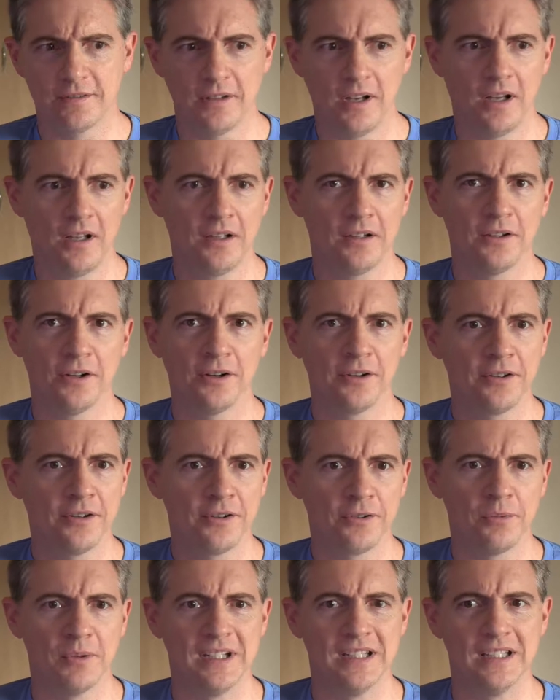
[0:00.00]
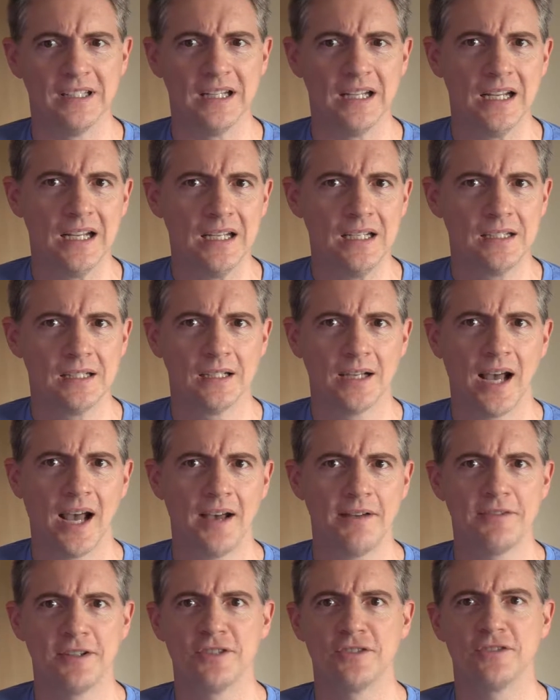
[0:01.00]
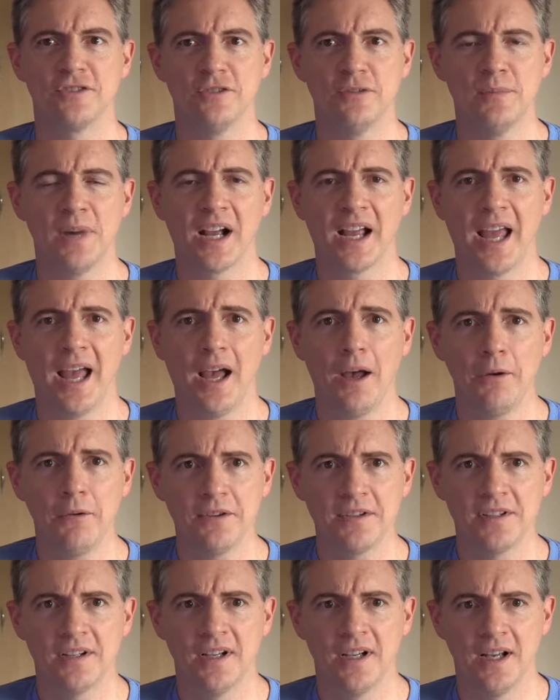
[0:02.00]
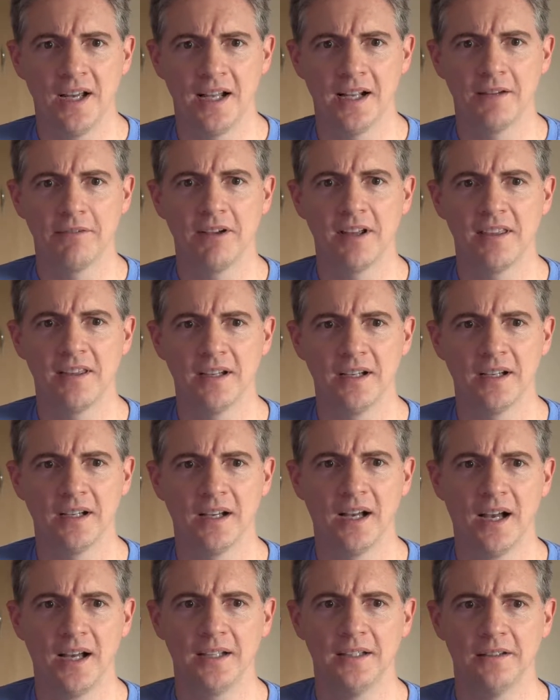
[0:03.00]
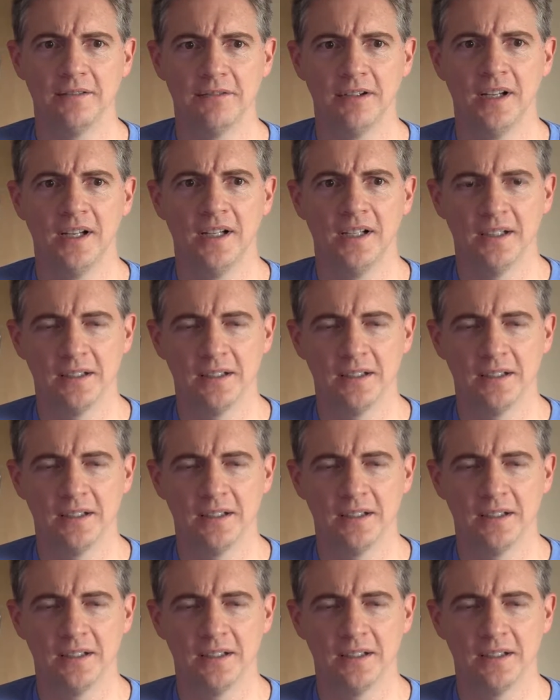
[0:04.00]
learners would need to have a Zoom account and everything, and kind of